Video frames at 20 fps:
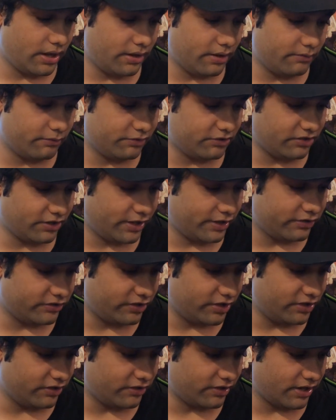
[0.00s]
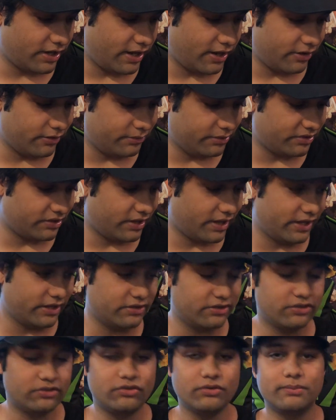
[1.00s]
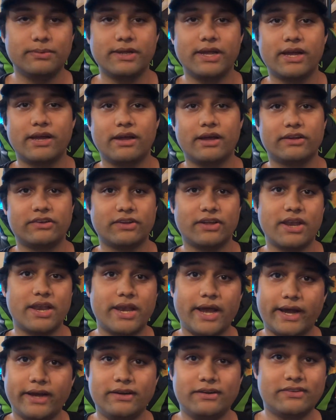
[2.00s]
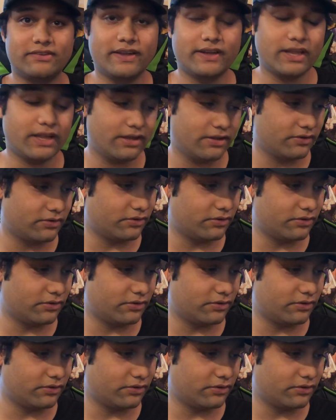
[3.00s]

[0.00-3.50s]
which I changed, and I always liked it to be at a night setting.